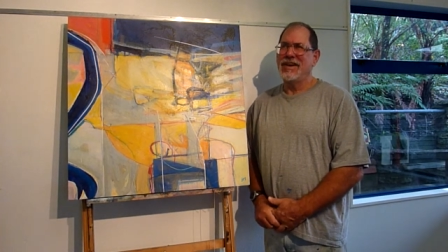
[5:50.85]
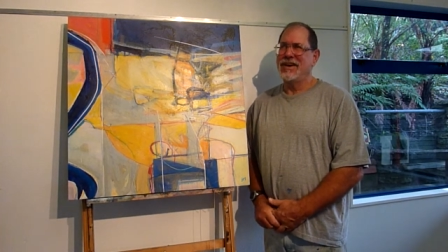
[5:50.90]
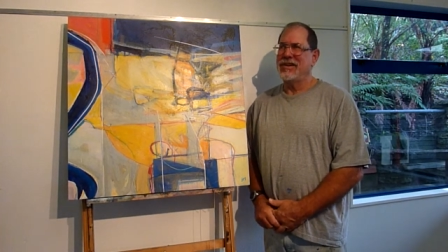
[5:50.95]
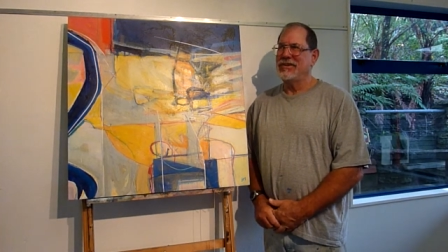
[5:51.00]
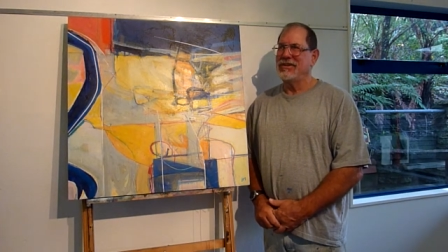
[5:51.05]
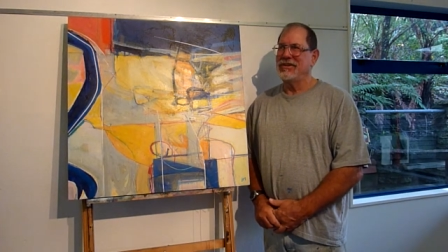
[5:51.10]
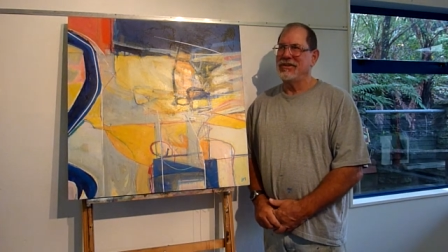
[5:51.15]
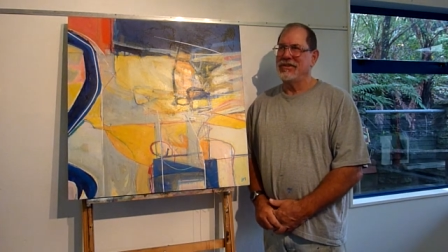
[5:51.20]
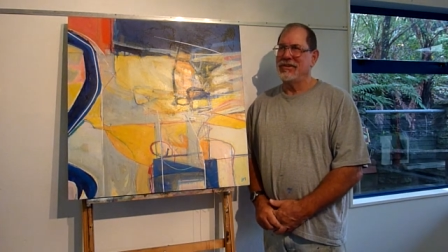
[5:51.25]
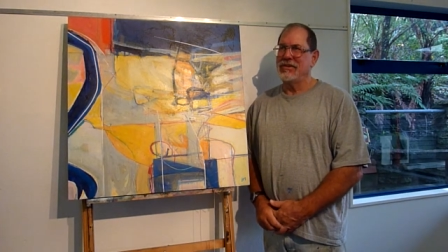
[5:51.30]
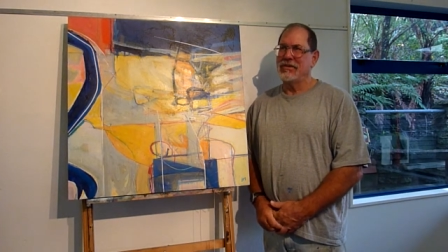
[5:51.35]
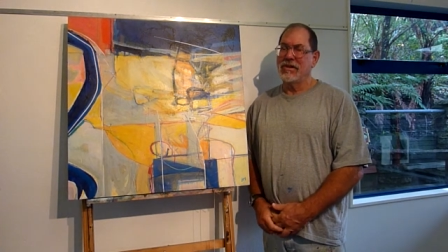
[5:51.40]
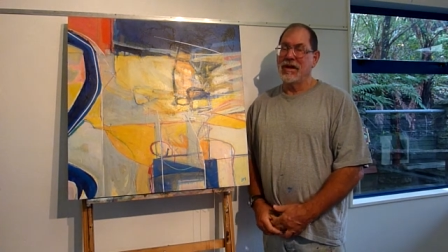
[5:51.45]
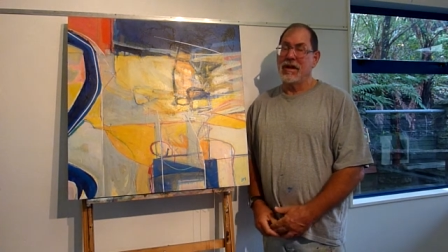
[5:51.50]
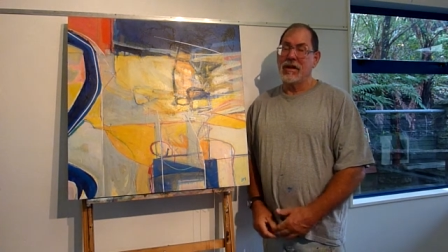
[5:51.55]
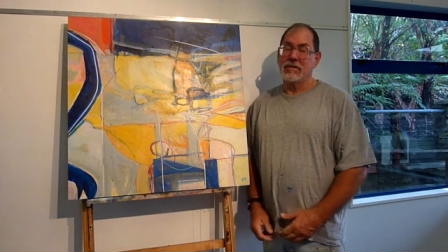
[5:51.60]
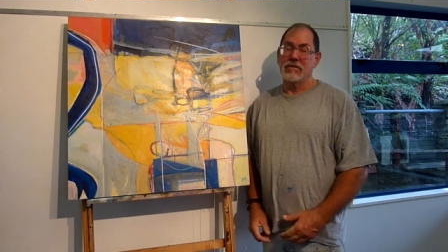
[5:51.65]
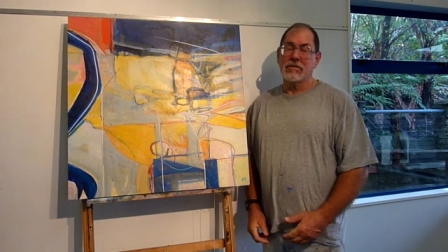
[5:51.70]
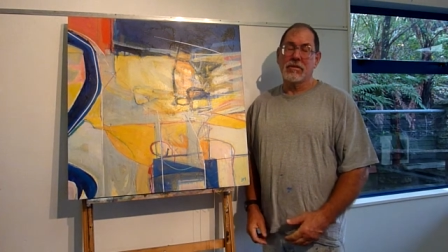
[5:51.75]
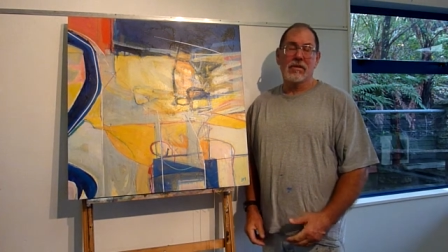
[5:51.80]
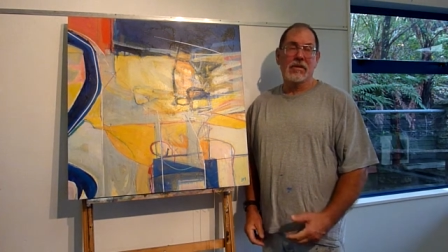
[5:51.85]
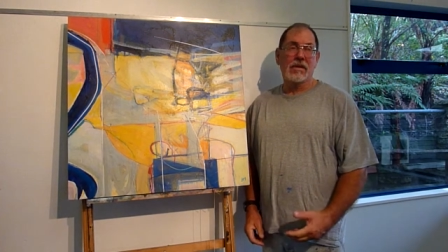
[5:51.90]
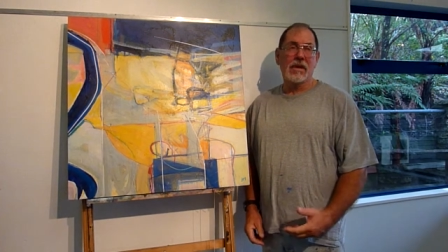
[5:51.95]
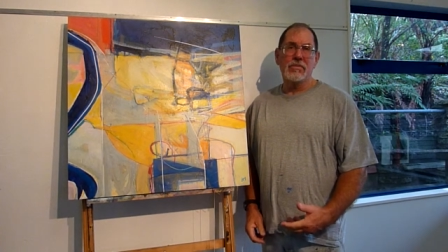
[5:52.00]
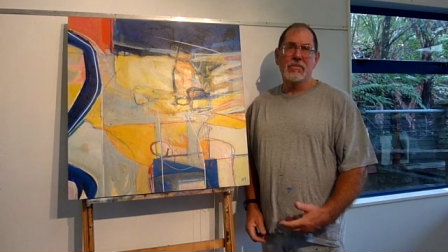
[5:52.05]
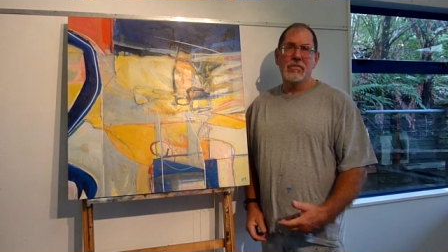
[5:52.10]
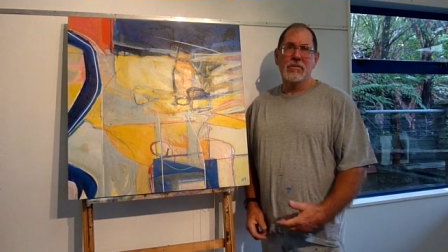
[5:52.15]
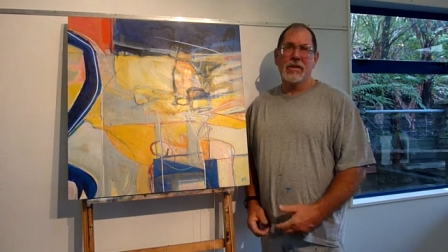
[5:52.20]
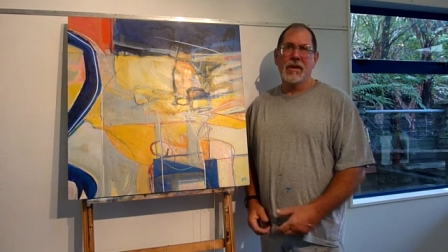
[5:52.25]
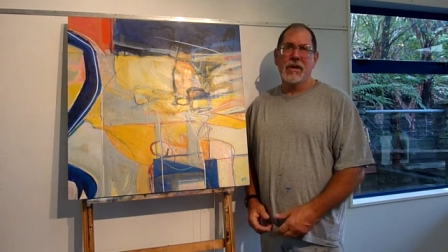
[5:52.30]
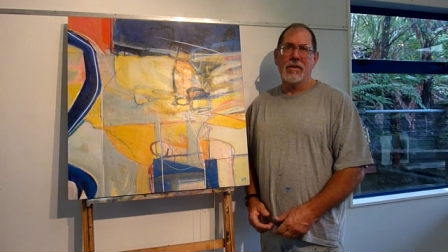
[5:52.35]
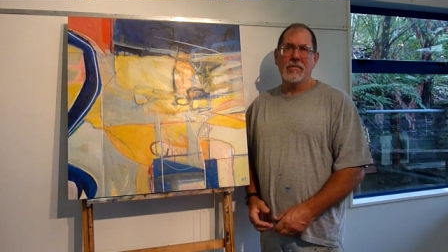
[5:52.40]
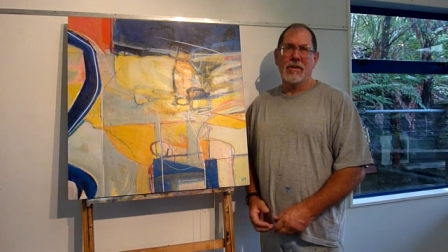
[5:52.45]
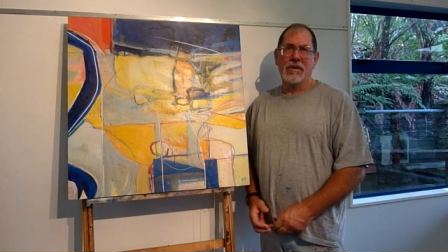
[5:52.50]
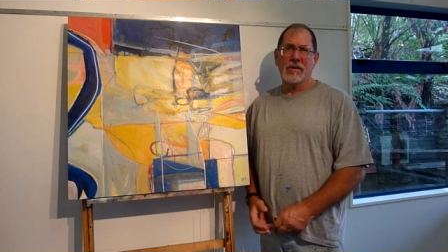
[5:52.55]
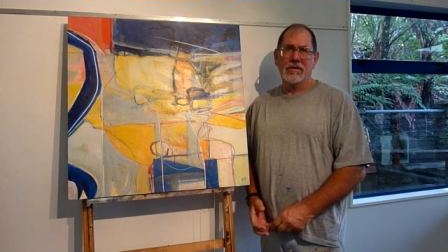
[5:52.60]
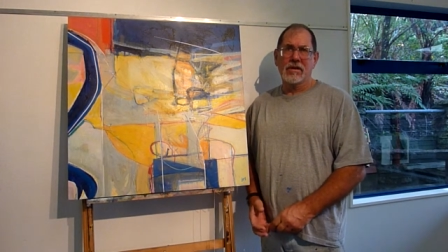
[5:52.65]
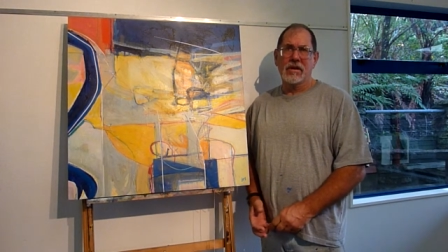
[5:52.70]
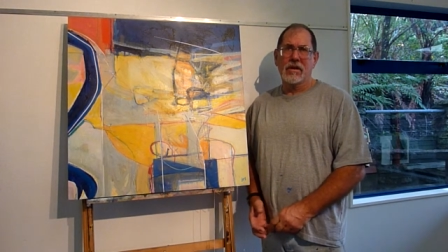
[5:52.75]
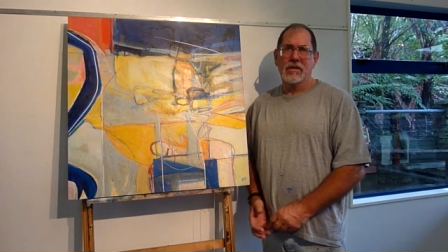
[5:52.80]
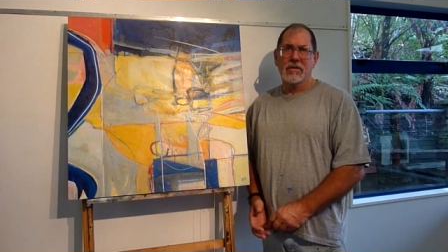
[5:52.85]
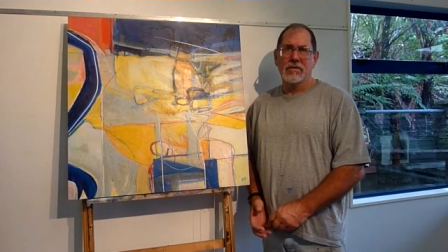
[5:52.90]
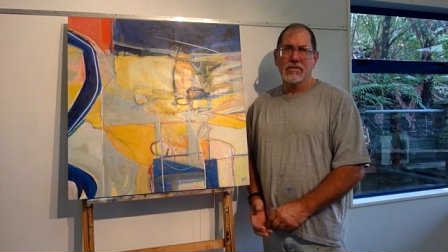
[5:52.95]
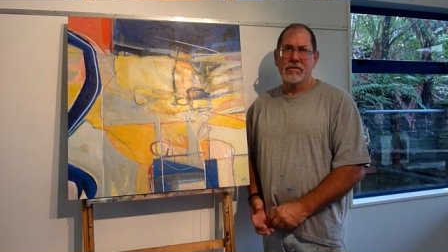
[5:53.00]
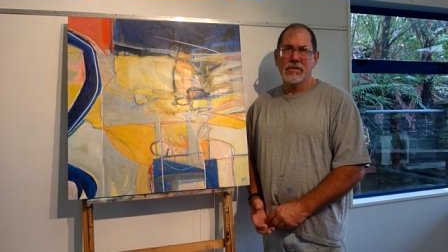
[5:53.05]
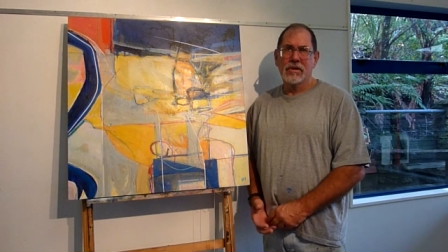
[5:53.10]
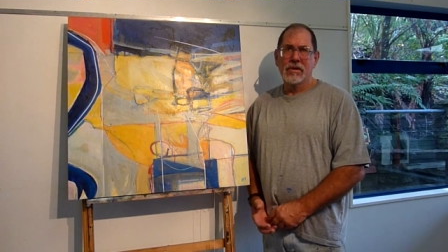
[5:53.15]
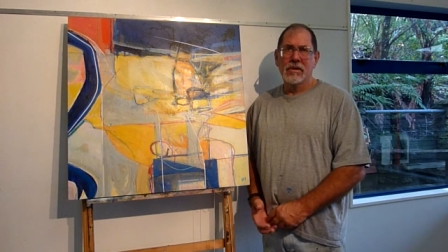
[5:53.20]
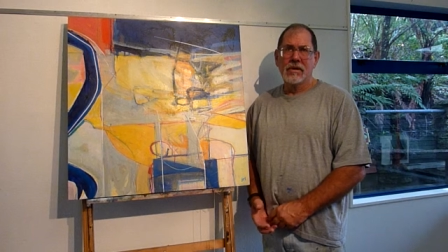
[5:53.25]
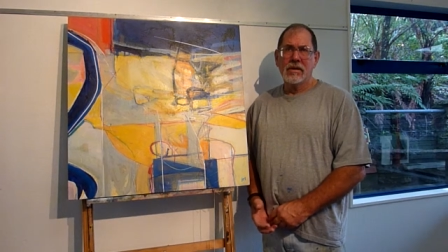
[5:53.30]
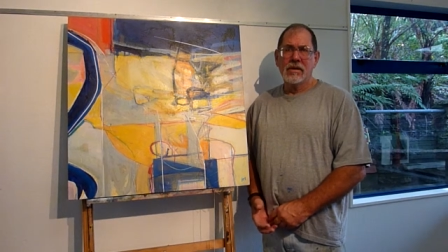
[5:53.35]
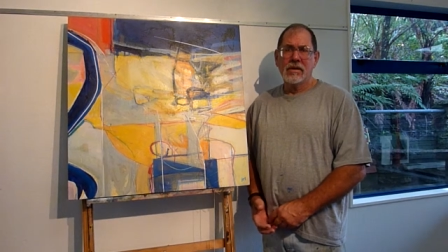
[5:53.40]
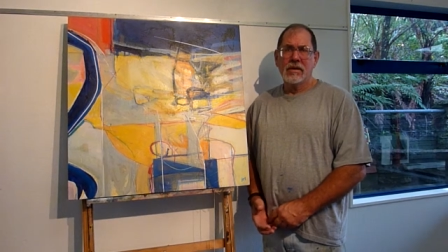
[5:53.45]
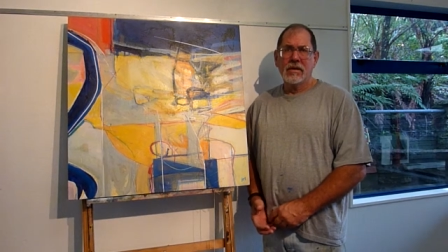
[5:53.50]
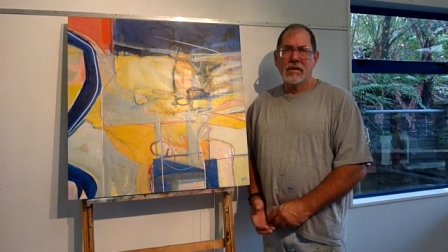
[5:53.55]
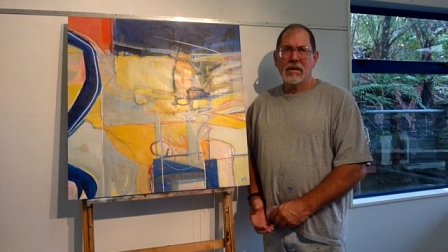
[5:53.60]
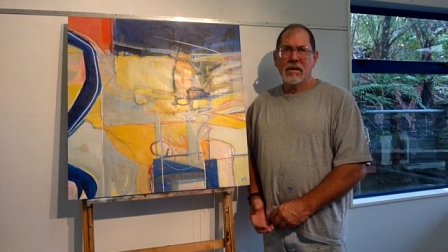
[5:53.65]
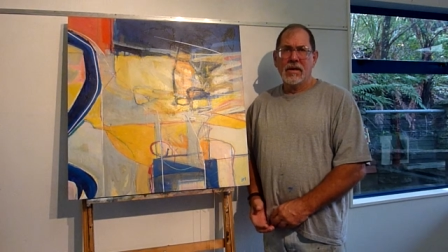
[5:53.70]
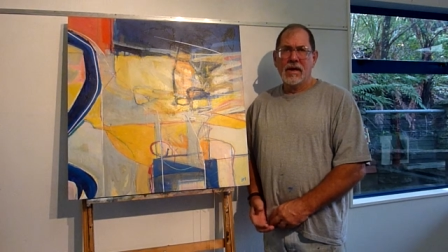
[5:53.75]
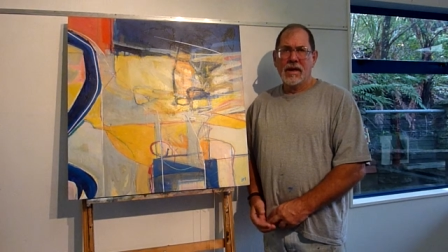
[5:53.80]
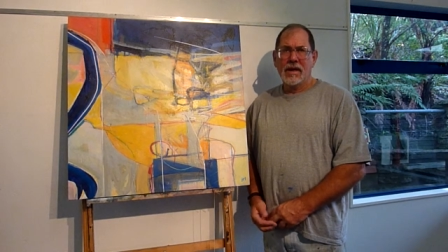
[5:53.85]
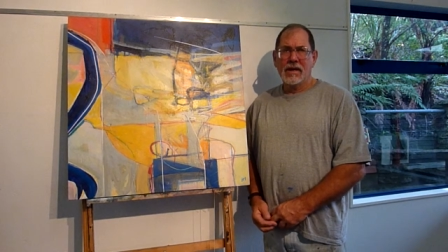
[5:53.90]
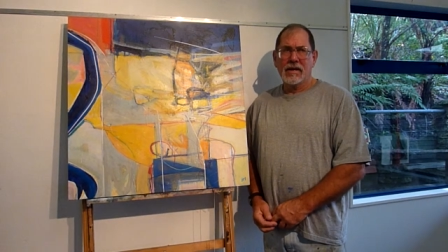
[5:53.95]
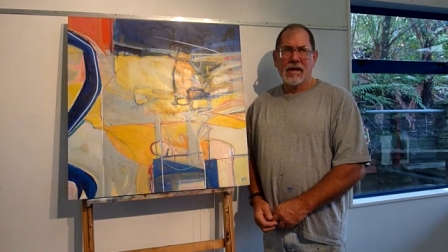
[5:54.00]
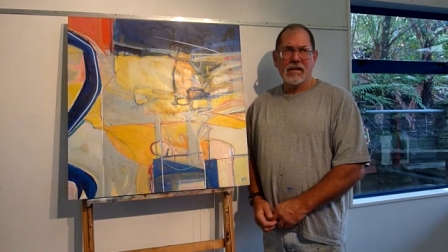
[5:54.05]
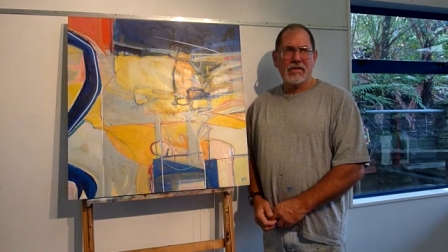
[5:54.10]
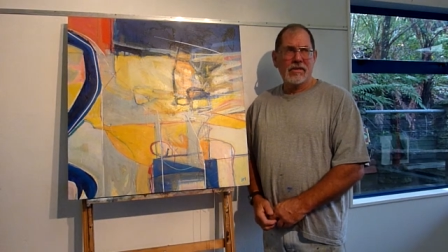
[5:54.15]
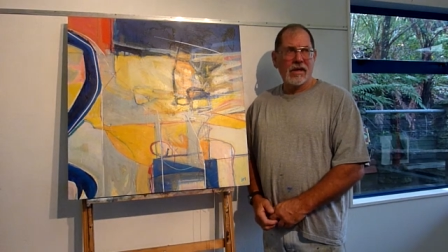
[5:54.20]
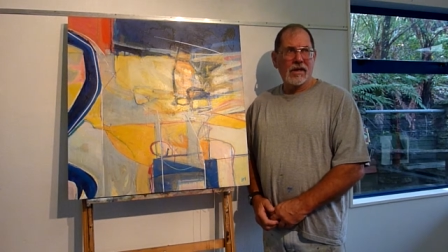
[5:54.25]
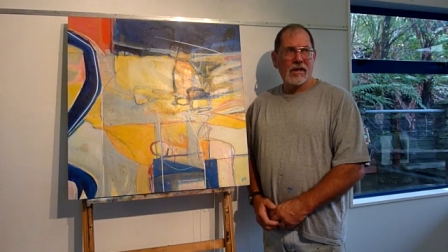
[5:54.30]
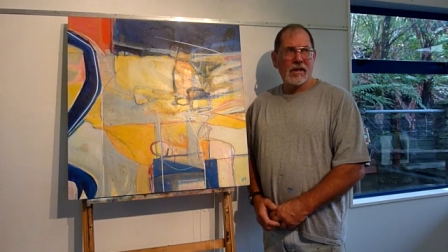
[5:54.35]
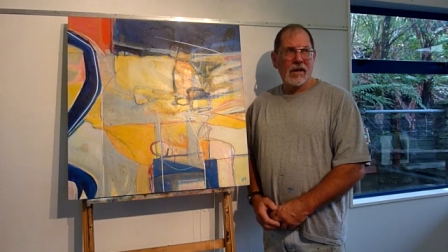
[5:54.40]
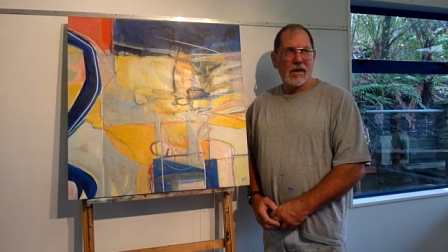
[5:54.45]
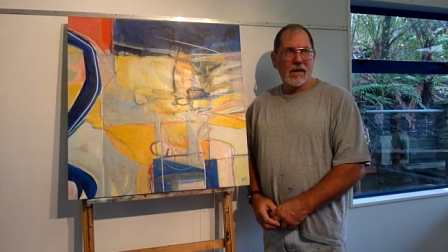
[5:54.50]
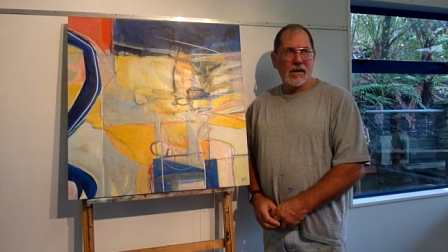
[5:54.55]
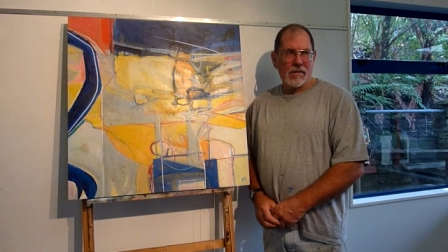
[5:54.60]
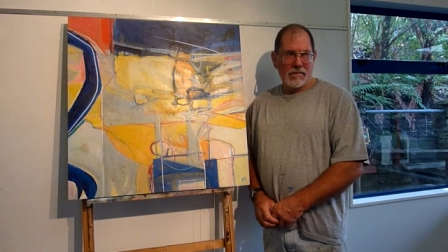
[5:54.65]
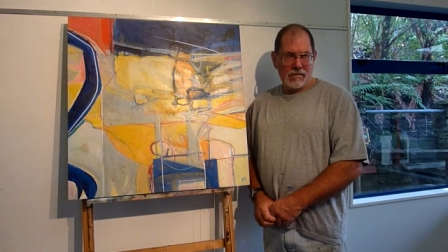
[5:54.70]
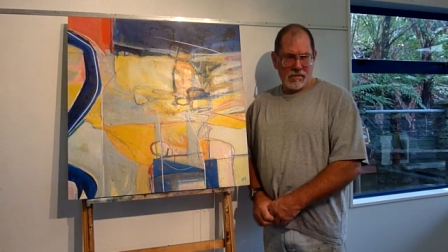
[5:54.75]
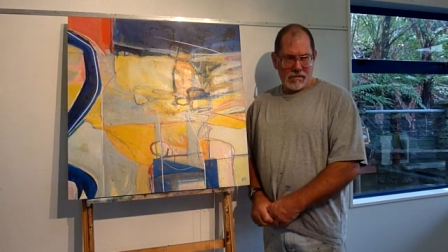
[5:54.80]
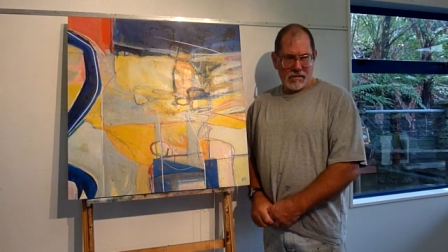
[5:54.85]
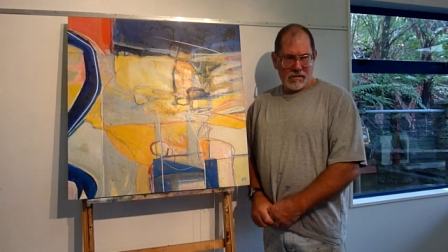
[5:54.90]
How do you do that? So it keeps me on my toes. And I think I